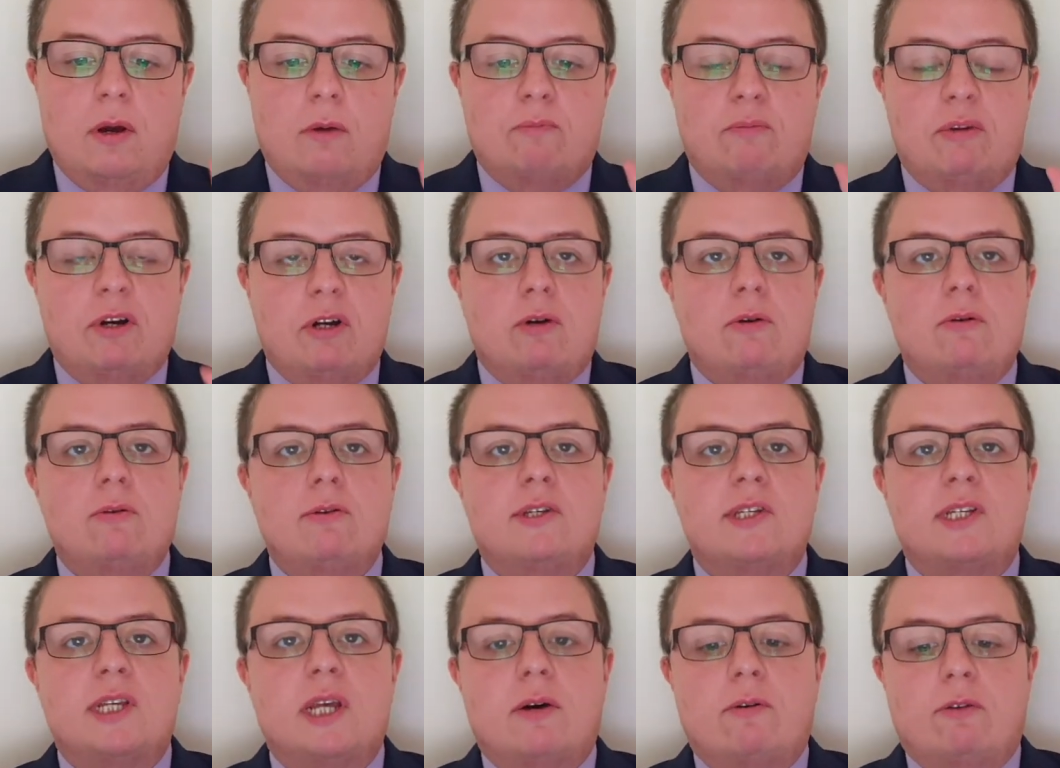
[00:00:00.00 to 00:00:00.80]
but
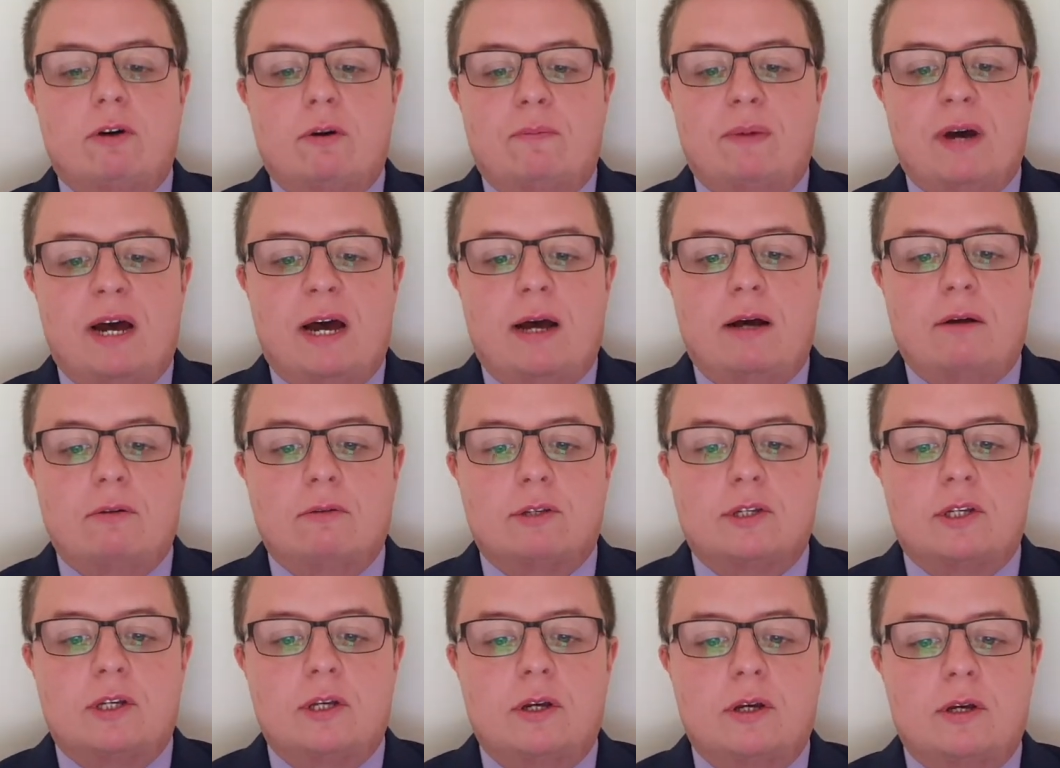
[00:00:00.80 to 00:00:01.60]
also
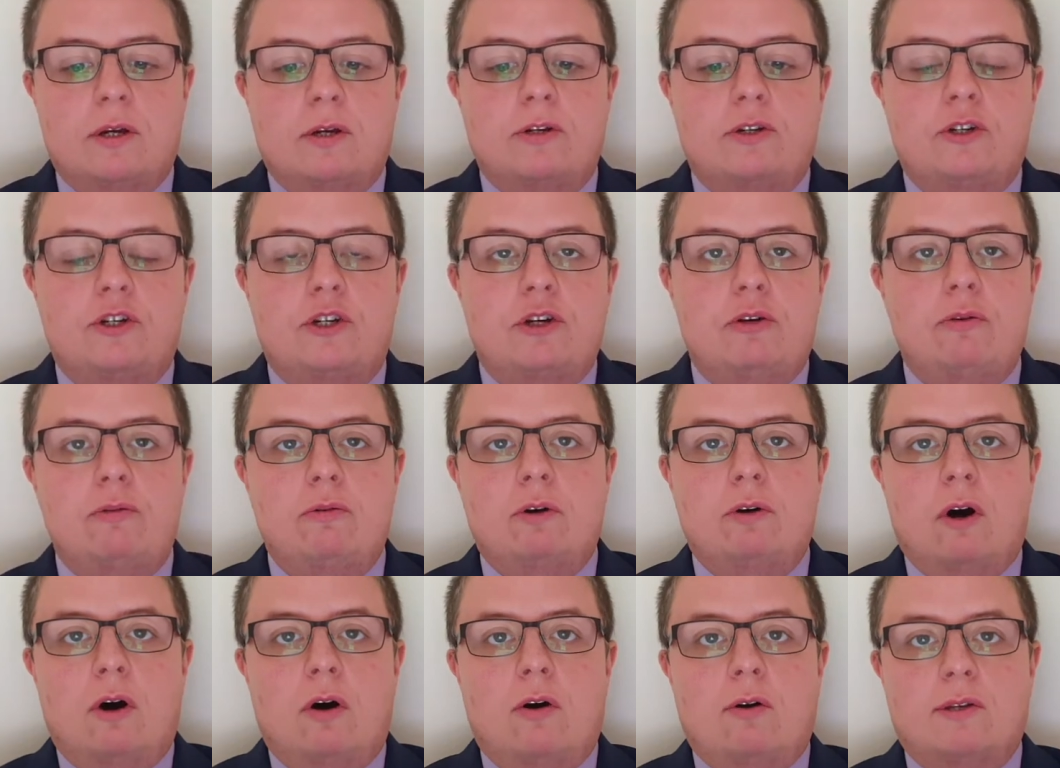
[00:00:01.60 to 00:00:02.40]
about
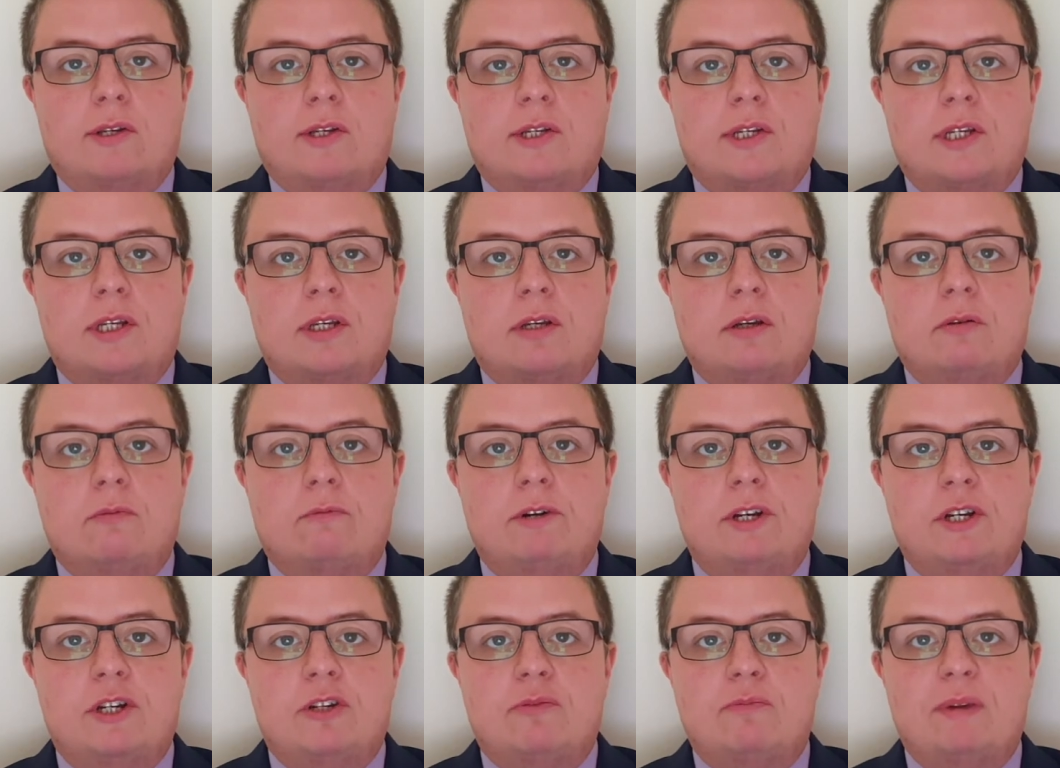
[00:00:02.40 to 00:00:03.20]
doulos,
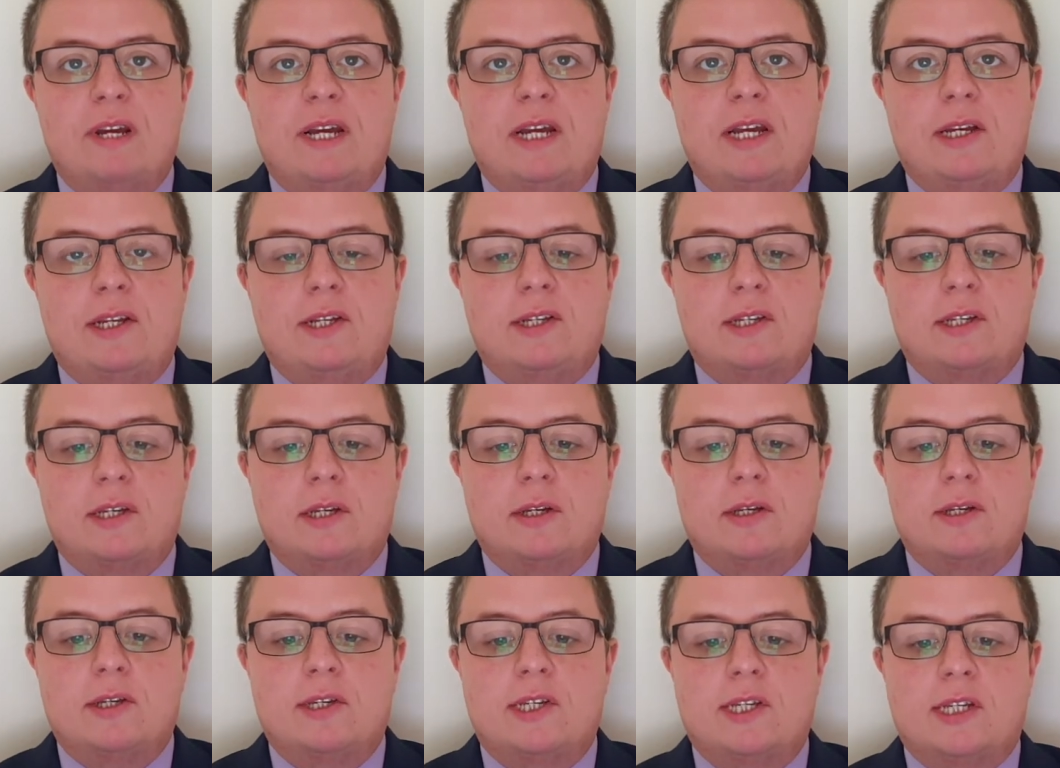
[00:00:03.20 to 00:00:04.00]
which means
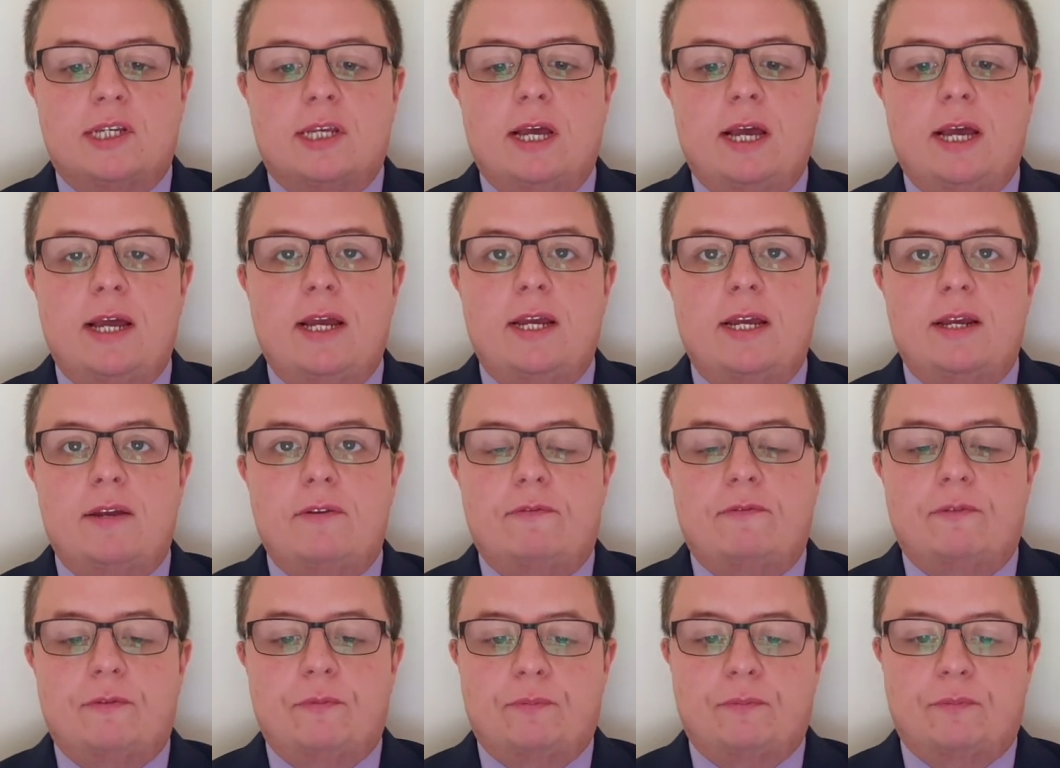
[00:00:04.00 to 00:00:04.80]

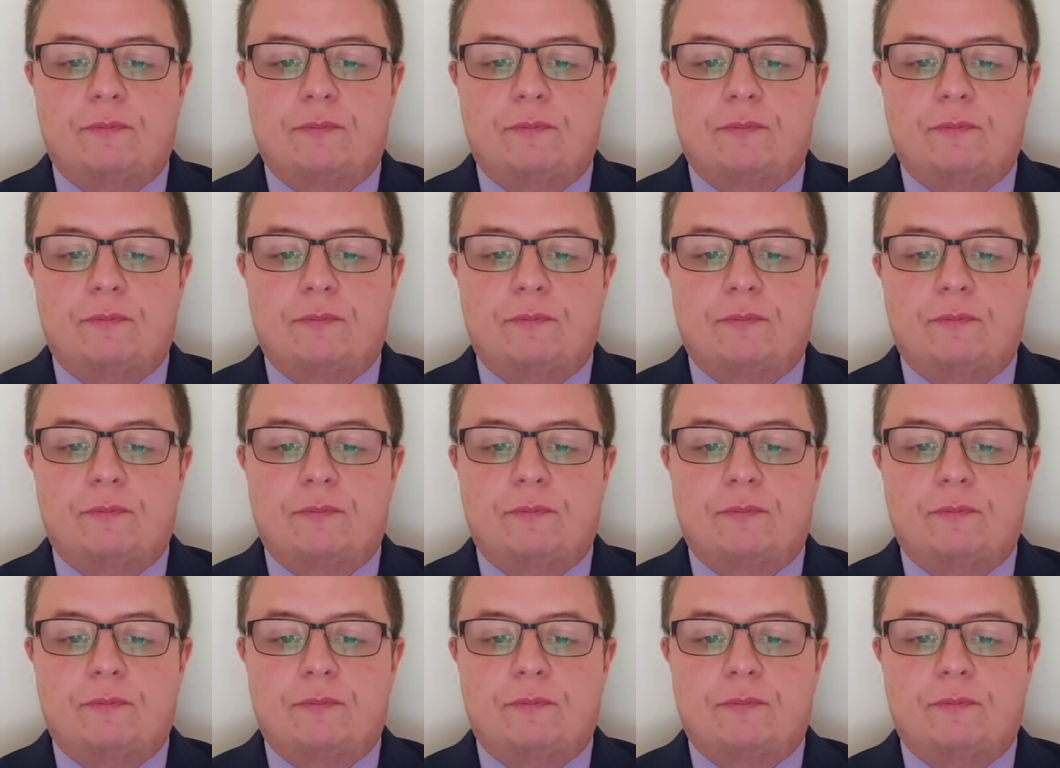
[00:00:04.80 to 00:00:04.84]
slave.